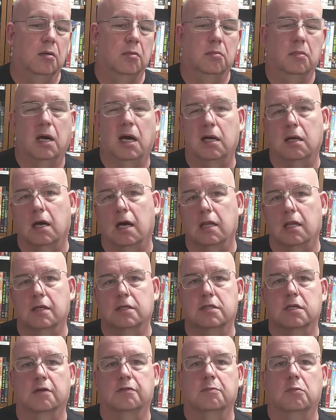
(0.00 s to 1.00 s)
I like
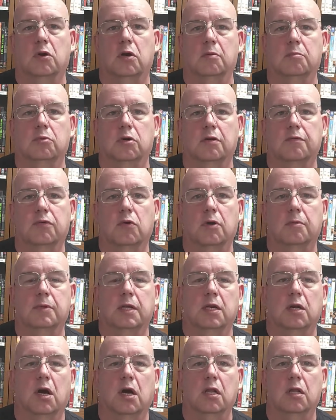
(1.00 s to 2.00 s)
stuff more in book form
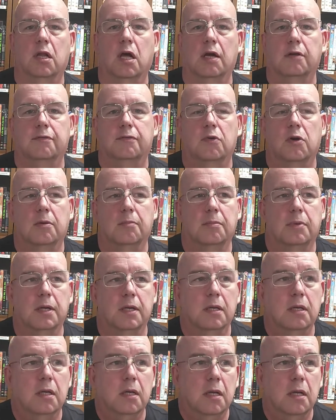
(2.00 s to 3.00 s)
than online form, but